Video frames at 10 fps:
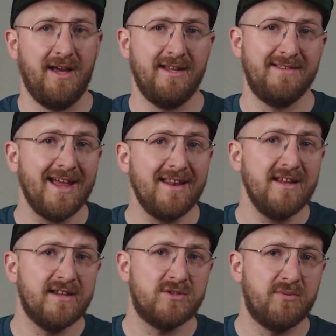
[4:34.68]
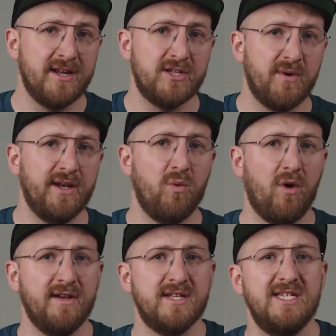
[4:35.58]
And then in
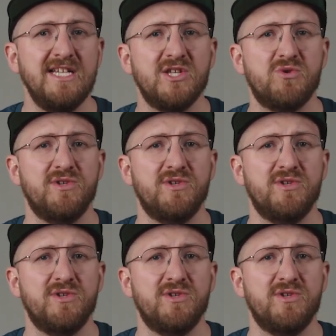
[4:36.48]
2021 the CITES